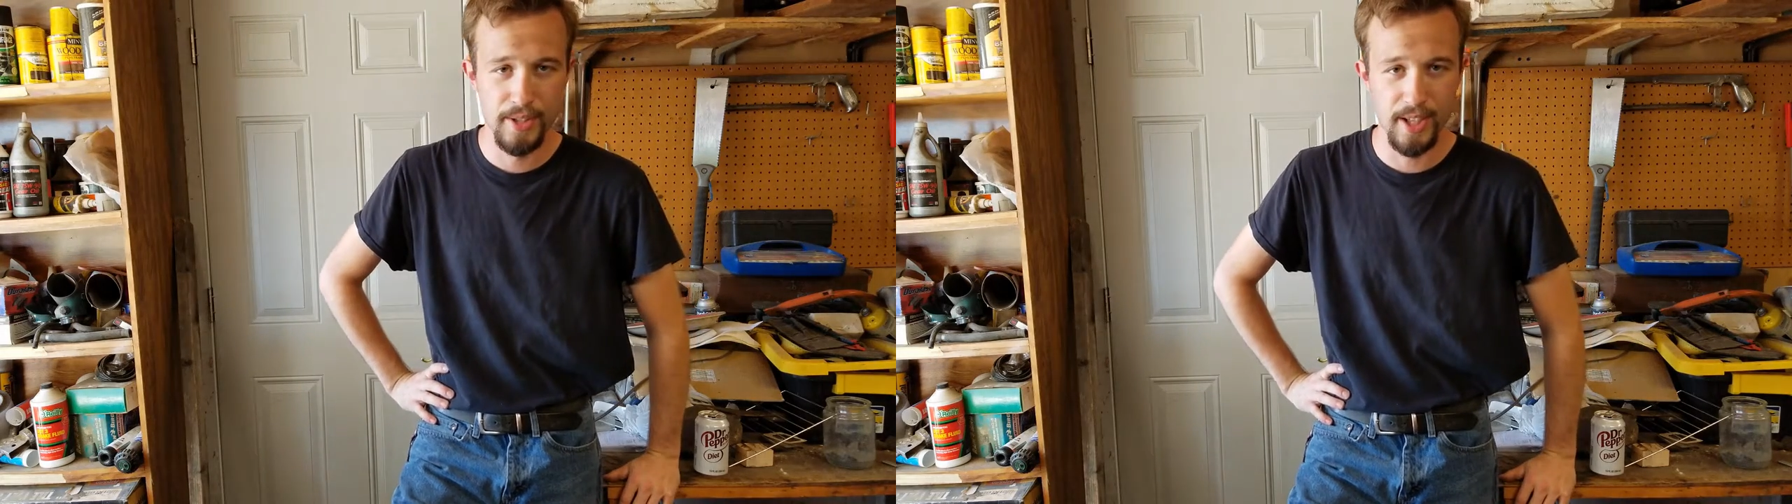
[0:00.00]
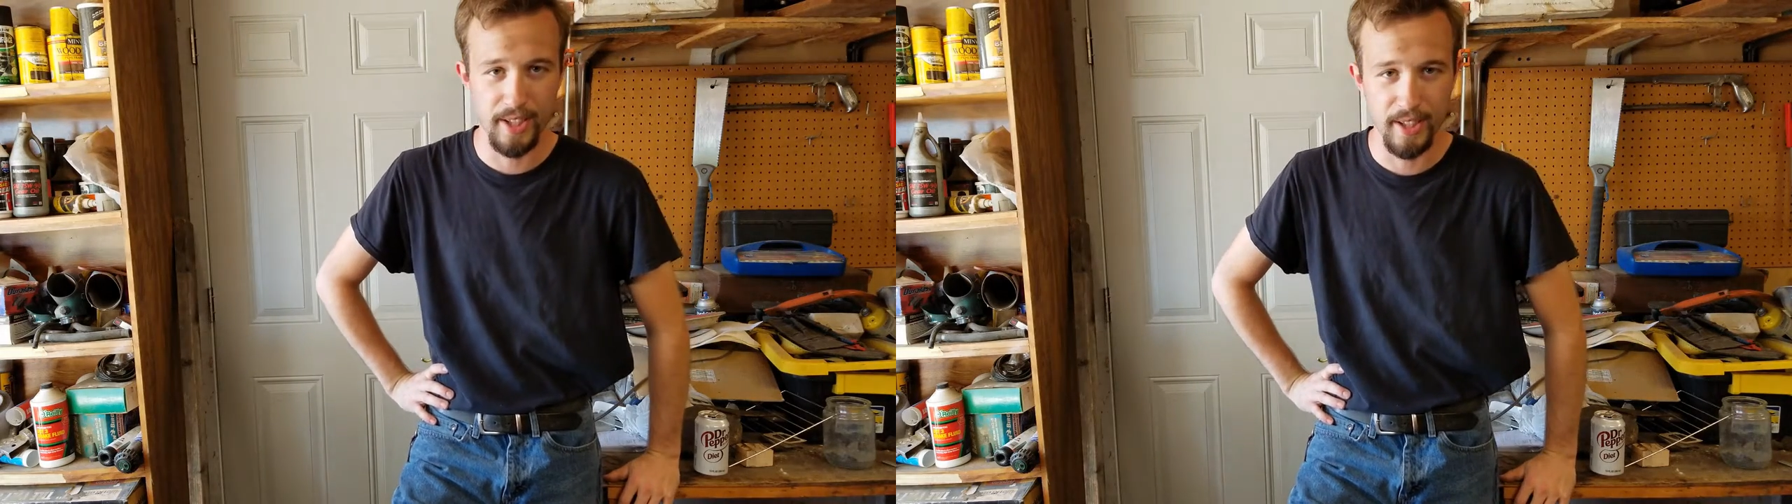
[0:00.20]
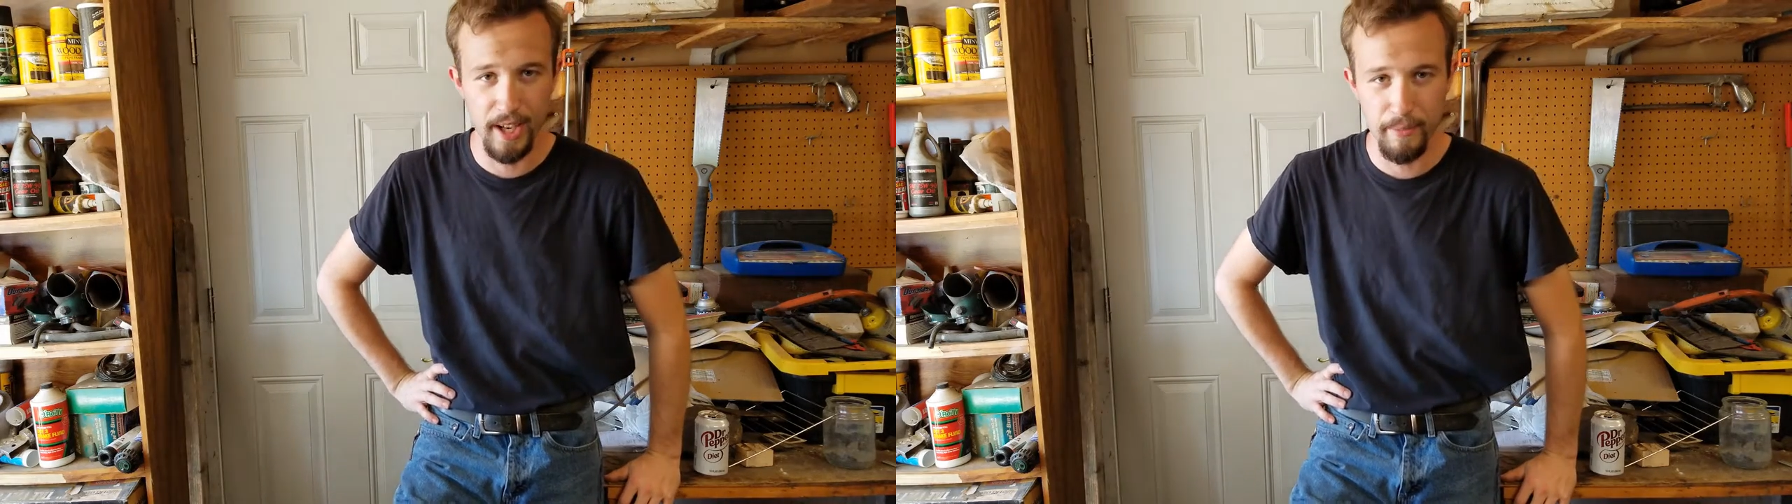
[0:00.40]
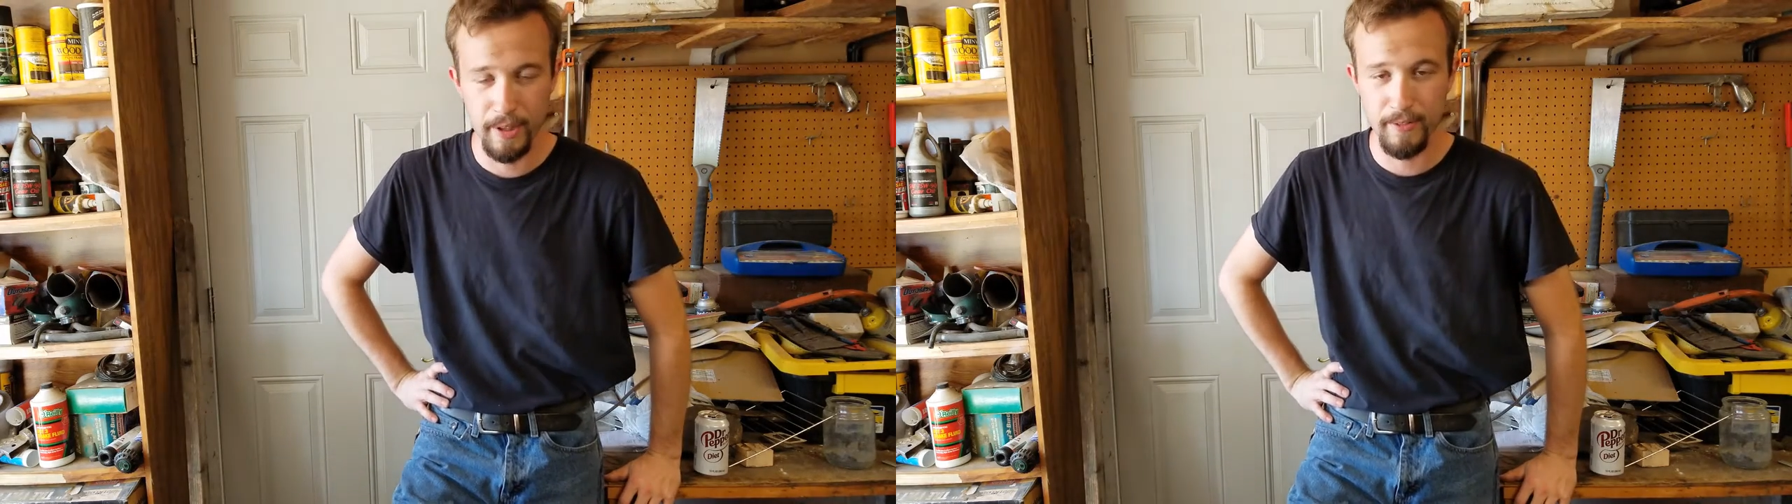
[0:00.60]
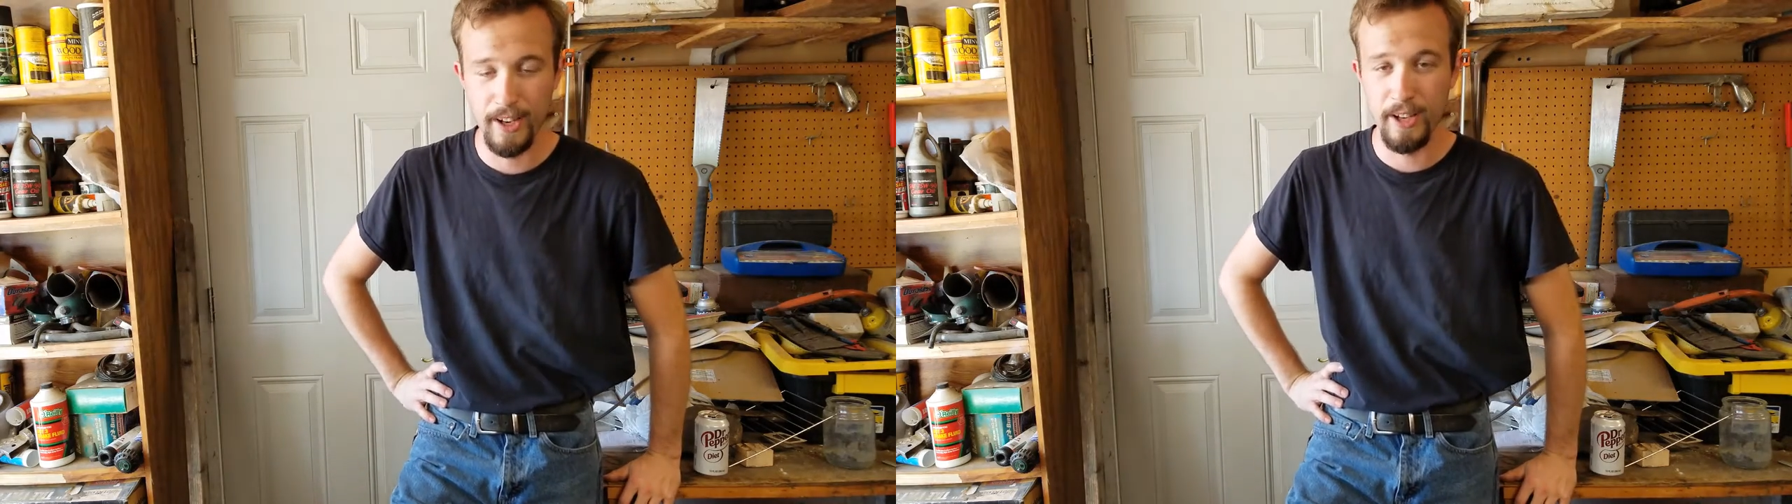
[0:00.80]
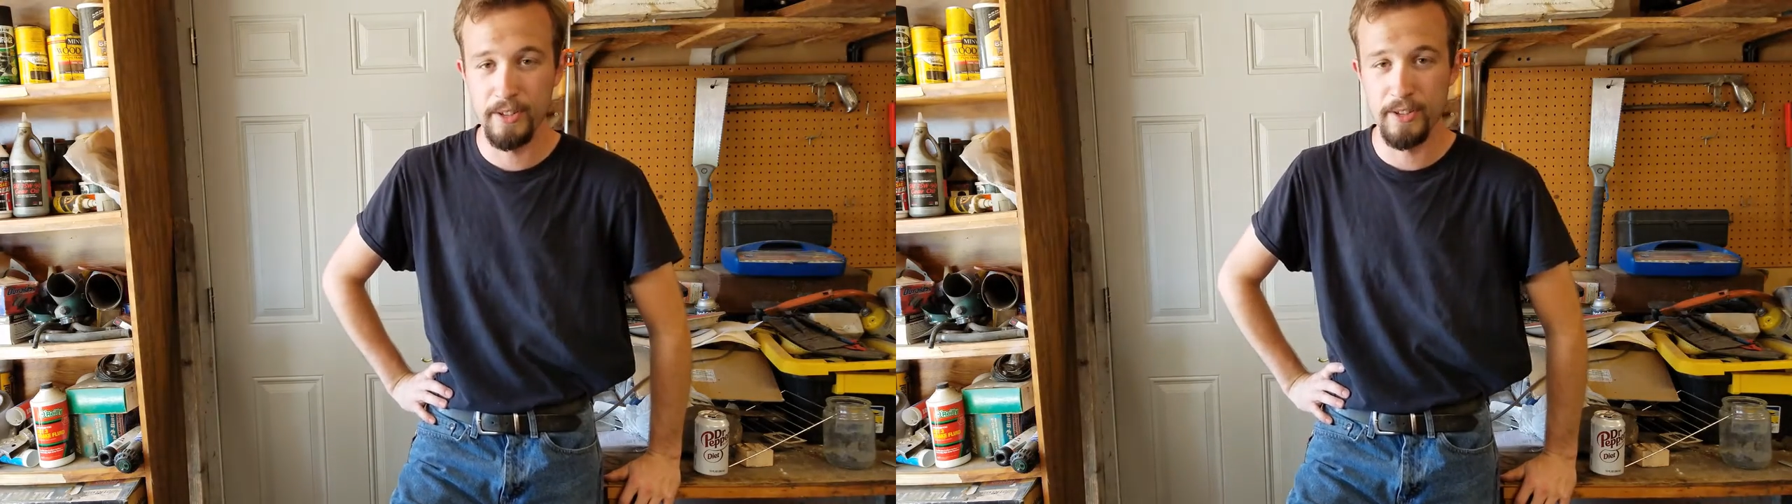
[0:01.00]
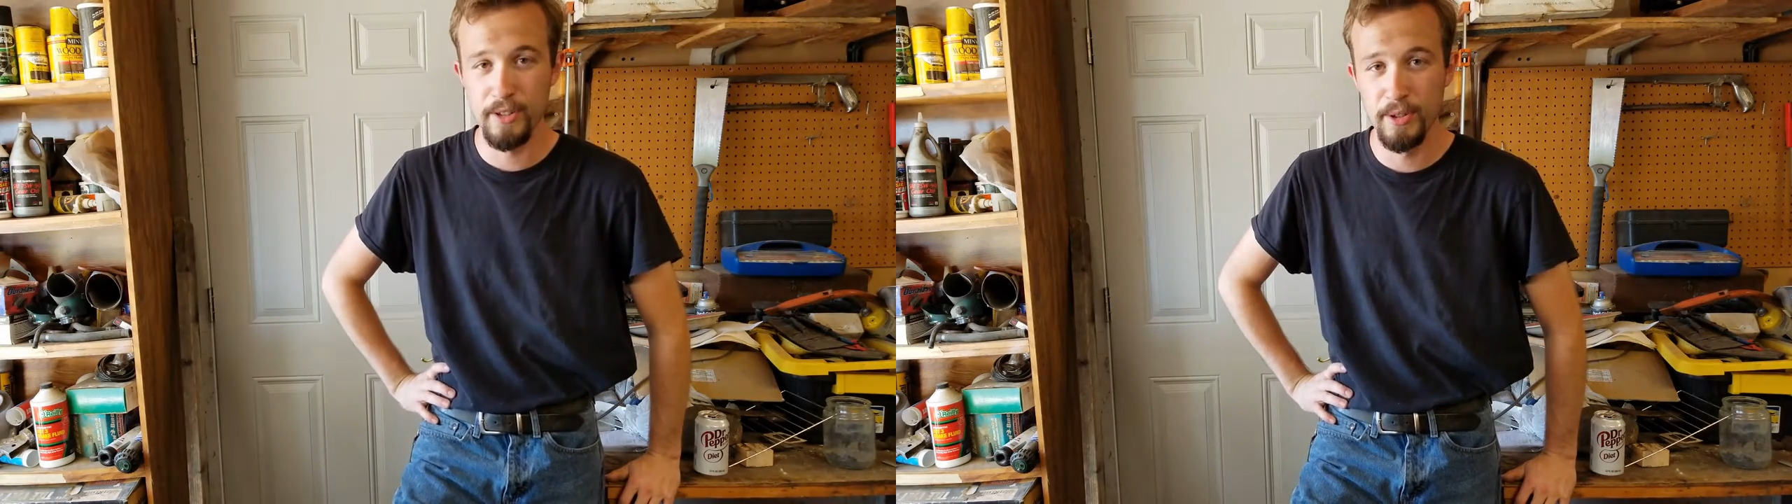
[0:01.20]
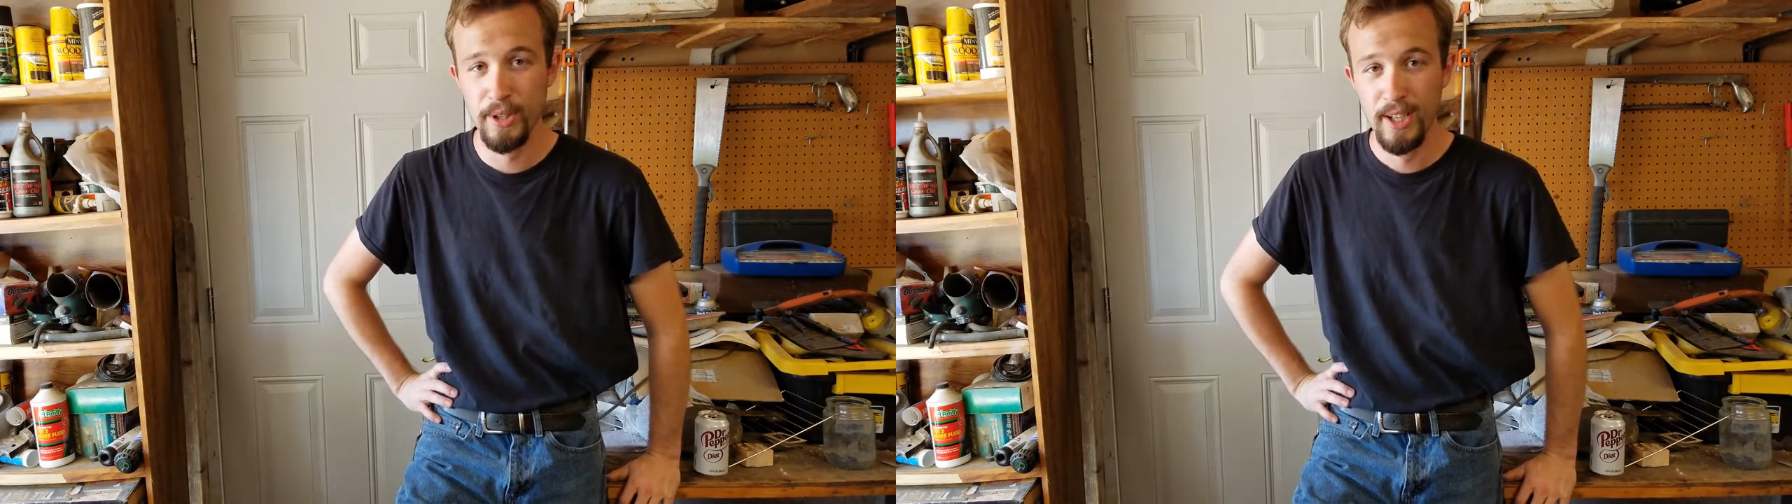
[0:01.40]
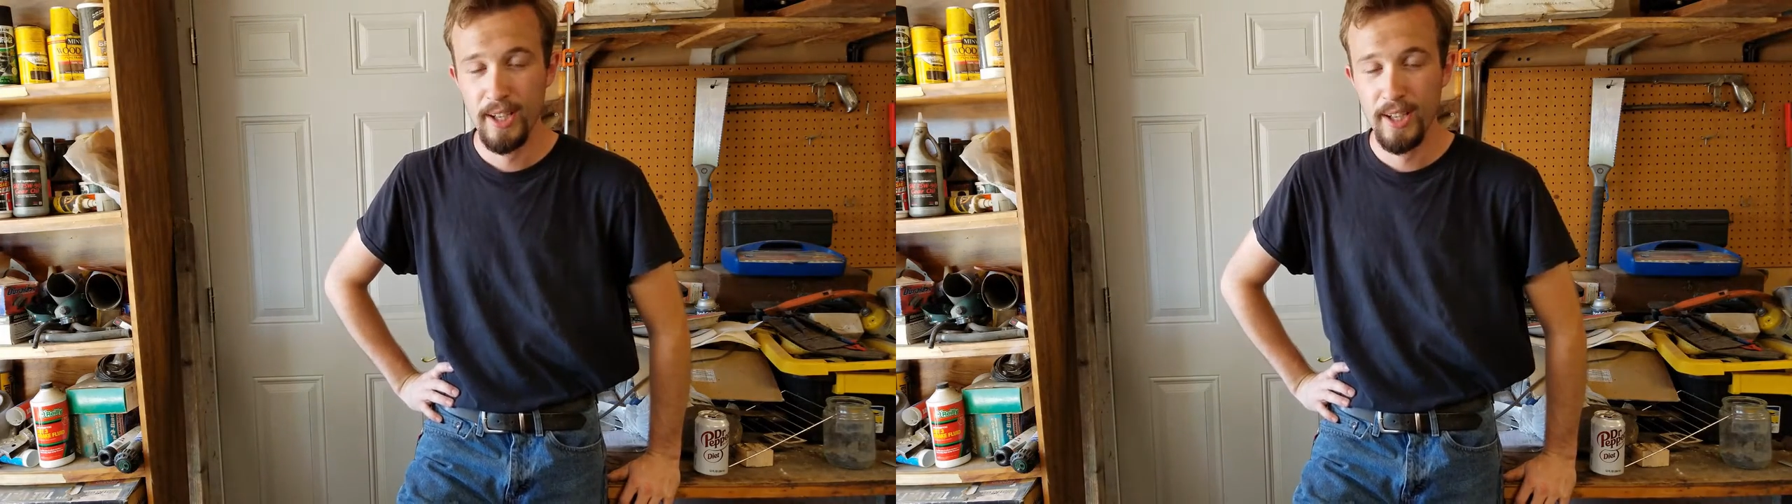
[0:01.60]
setting yet, but if I do,